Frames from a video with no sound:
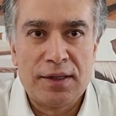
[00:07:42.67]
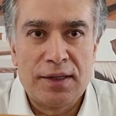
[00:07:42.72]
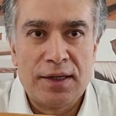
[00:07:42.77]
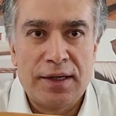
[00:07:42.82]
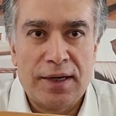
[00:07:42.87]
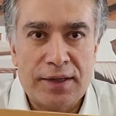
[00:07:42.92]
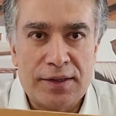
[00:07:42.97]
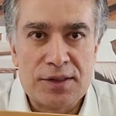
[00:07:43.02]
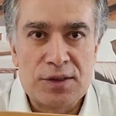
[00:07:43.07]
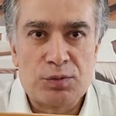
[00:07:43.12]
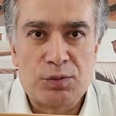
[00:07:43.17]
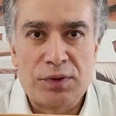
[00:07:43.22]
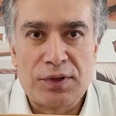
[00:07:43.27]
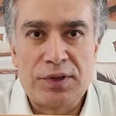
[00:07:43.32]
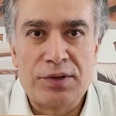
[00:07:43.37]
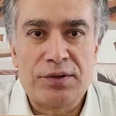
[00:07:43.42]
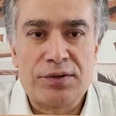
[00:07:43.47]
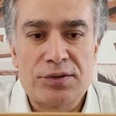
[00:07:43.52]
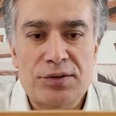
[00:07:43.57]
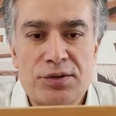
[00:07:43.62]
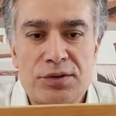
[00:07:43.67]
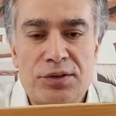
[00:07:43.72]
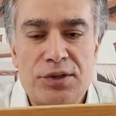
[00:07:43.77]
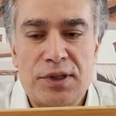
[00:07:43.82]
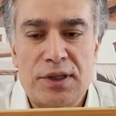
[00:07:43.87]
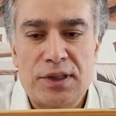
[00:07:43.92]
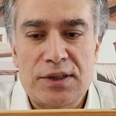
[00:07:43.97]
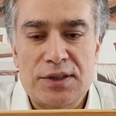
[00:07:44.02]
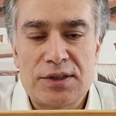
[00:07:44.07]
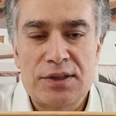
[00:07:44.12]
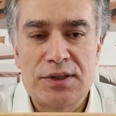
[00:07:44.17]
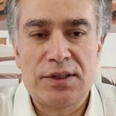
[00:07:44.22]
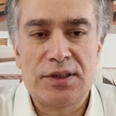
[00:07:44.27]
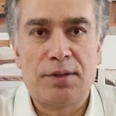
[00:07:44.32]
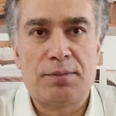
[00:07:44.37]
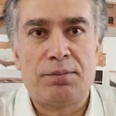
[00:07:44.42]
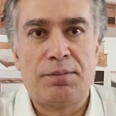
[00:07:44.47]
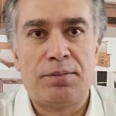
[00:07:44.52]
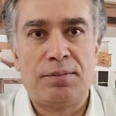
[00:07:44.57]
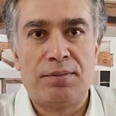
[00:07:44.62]
in this video, so you could see,
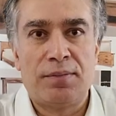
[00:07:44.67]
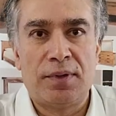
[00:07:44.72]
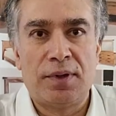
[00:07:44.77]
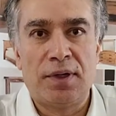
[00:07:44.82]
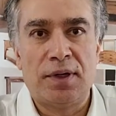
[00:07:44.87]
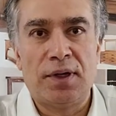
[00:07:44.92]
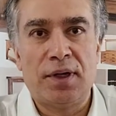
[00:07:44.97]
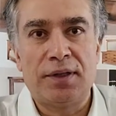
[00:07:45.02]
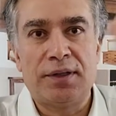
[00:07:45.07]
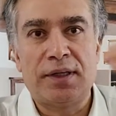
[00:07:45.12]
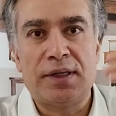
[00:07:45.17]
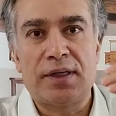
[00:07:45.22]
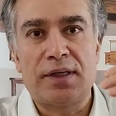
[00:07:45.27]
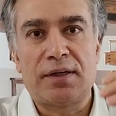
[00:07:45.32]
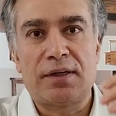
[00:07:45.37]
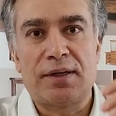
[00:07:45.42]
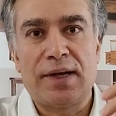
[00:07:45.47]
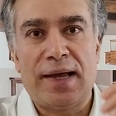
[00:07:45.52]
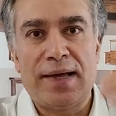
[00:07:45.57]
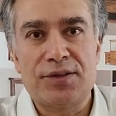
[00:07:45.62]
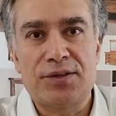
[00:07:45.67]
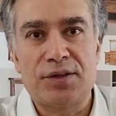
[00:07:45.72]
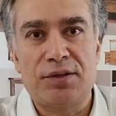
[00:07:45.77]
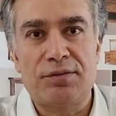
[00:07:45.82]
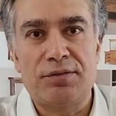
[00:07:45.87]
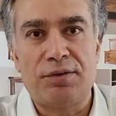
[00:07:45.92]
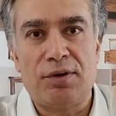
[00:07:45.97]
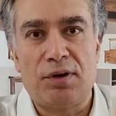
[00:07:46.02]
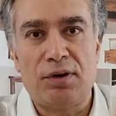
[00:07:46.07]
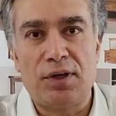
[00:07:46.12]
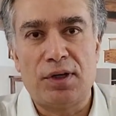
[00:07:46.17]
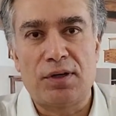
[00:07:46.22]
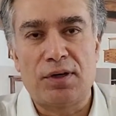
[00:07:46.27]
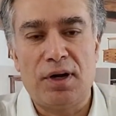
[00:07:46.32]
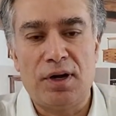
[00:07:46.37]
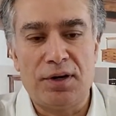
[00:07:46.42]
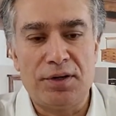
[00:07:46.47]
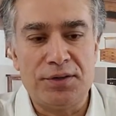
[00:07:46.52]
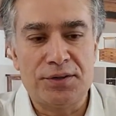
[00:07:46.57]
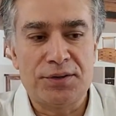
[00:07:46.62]
take a glance of all the
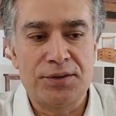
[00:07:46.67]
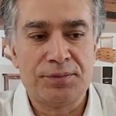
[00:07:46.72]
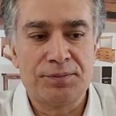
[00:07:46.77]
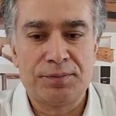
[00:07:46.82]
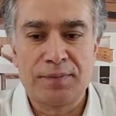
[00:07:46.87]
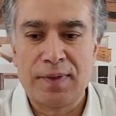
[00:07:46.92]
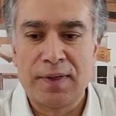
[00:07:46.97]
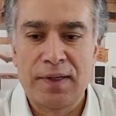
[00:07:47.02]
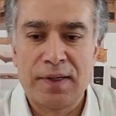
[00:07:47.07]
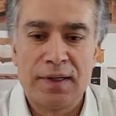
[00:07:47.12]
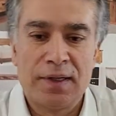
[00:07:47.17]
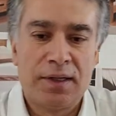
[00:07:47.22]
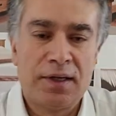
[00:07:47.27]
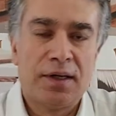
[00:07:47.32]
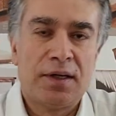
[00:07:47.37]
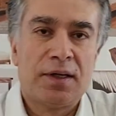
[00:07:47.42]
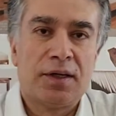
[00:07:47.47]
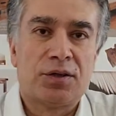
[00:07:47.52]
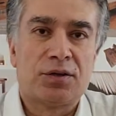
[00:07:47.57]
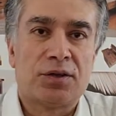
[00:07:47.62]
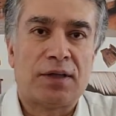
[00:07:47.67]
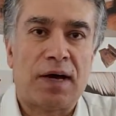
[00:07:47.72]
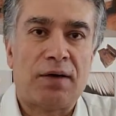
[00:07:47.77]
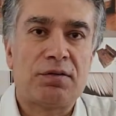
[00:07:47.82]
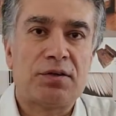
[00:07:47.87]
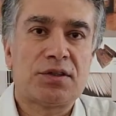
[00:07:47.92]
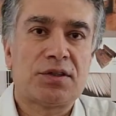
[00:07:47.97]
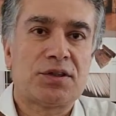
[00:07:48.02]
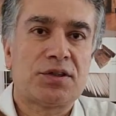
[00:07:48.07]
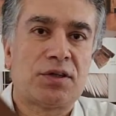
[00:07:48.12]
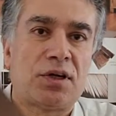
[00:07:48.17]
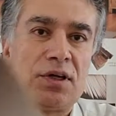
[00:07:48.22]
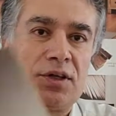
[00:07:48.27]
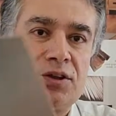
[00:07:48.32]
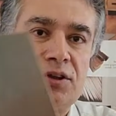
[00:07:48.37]
colors. So that was the solid